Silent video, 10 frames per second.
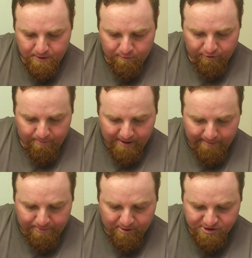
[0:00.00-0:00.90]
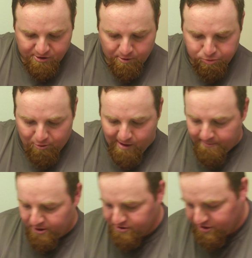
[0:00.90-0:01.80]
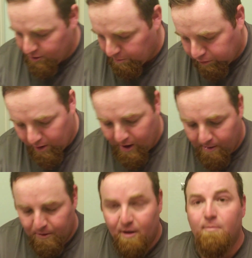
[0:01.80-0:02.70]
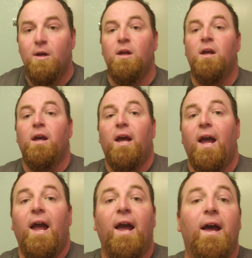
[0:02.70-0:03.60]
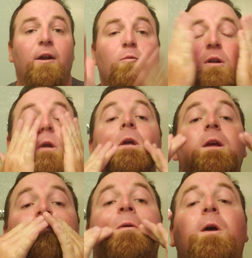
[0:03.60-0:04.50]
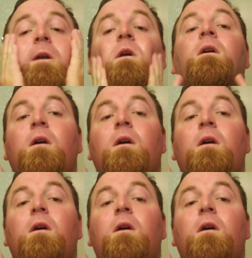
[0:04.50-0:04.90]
with my personal parameters, no problem. And we'll even